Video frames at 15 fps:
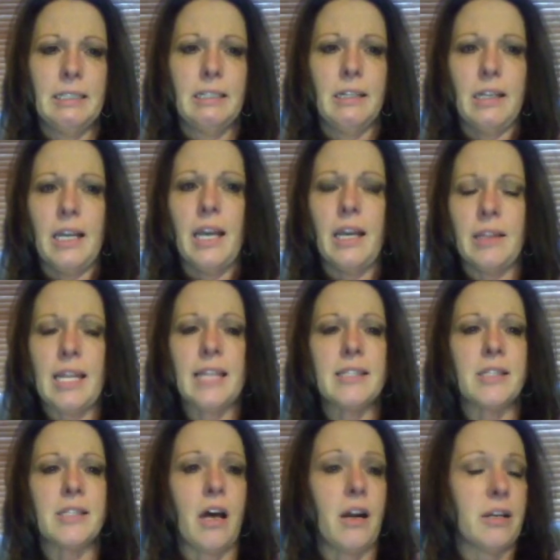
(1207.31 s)
And that's the
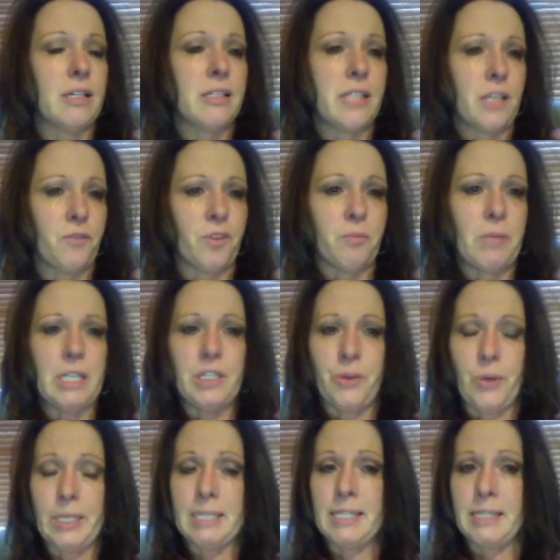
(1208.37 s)
hardest thing for me to
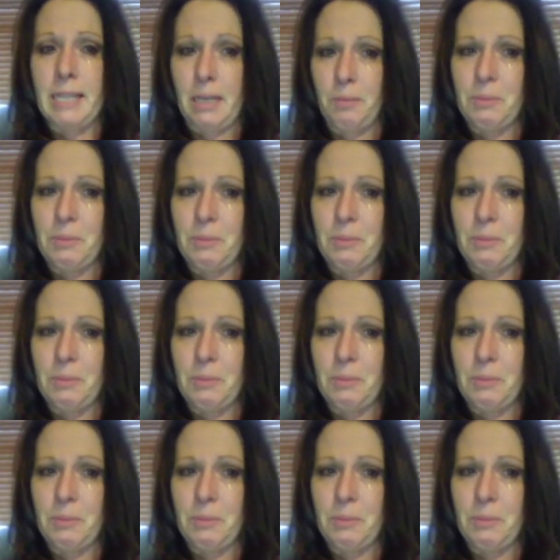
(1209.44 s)
accept.